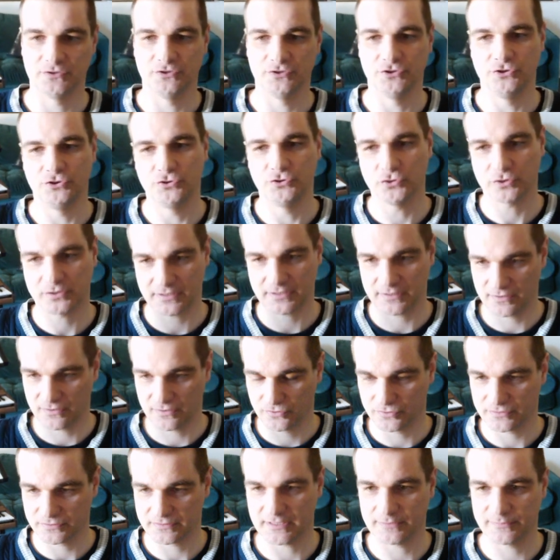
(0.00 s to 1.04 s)
You can
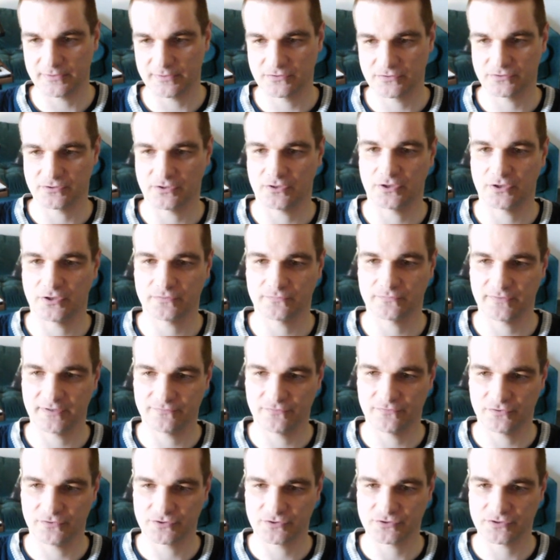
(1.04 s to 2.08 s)
load them into the hardware
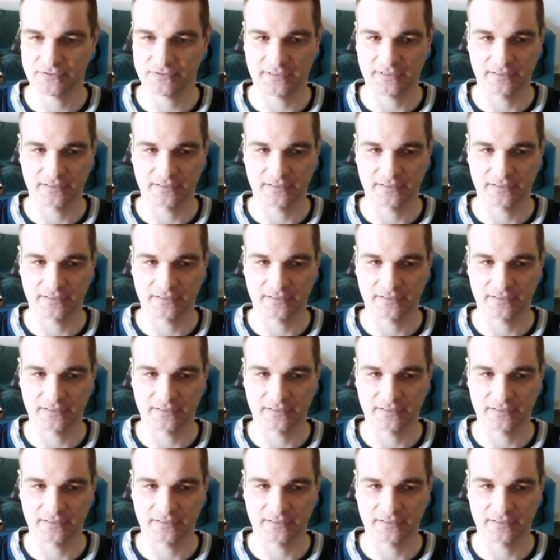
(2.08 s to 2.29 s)
version.